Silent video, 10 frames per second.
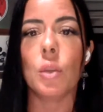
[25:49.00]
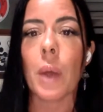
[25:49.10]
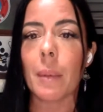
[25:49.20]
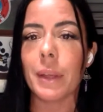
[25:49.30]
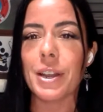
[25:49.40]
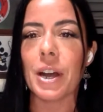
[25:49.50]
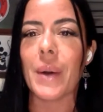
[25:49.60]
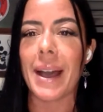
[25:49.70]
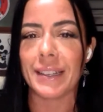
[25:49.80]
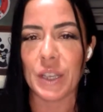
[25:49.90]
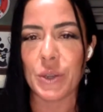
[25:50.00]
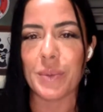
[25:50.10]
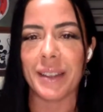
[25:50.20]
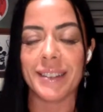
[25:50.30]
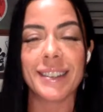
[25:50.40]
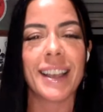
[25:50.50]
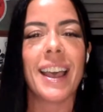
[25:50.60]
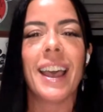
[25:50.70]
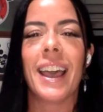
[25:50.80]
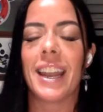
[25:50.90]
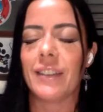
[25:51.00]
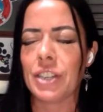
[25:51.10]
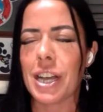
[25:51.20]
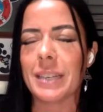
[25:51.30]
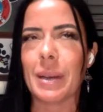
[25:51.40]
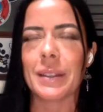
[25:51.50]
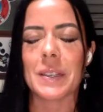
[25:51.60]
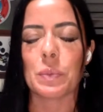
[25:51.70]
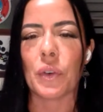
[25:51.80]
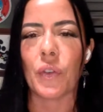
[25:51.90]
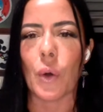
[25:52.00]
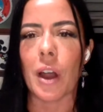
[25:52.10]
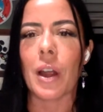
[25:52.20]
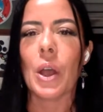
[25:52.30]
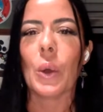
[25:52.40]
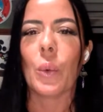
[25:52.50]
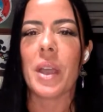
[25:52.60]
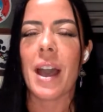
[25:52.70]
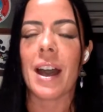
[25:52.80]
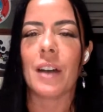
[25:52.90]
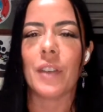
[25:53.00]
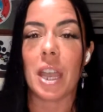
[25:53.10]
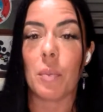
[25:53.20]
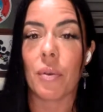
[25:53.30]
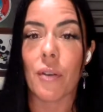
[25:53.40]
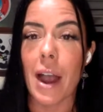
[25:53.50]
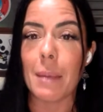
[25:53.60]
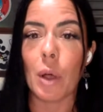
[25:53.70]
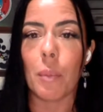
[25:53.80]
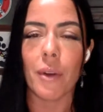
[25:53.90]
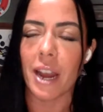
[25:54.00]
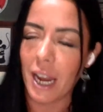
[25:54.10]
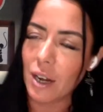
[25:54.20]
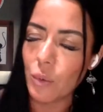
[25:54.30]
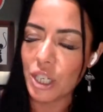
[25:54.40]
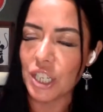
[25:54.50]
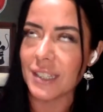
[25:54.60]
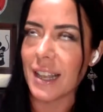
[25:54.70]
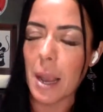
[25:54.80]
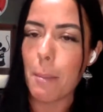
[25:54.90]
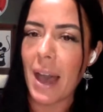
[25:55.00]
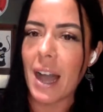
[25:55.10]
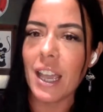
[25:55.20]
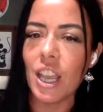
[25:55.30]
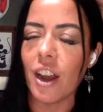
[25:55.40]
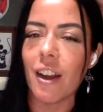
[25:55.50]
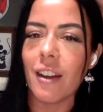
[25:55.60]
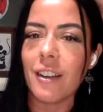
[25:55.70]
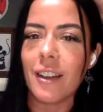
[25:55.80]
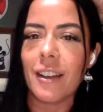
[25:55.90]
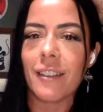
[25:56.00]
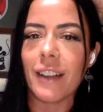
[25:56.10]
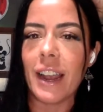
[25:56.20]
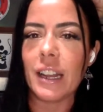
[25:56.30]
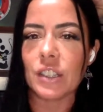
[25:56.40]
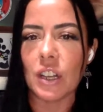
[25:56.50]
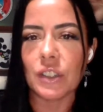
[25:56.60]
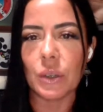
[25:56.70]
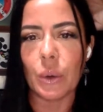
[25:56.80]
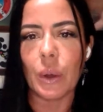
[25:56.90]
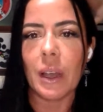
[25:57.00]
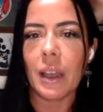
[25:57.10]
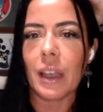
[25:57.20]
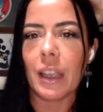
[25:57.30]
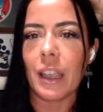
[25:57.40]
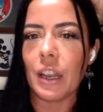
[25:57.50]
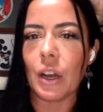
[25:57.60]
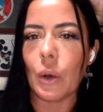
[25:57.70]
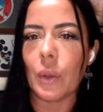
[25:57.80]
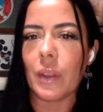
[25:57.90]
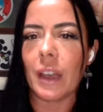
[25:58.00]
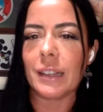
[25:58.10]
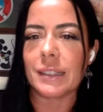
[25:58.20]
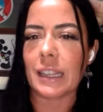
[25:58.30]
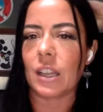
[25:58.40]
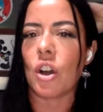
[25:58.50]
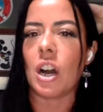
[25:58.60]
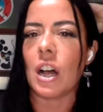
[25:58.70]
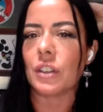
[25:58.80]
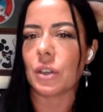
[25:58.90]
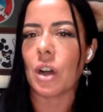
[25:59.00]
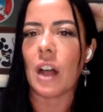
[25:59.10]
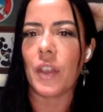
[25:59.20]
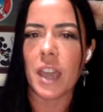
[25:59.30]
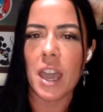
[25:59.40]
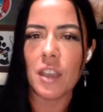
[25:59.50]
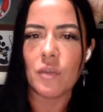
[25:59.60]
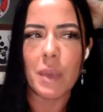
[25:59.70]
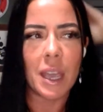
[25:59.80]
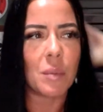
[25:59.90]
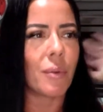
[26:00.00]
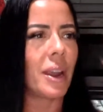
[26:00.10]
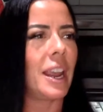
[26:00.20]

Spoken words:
And you probably know as humans, and I've talked about this before, we have a primal brain, which is like back here, right? It's also, it's like also called the caveman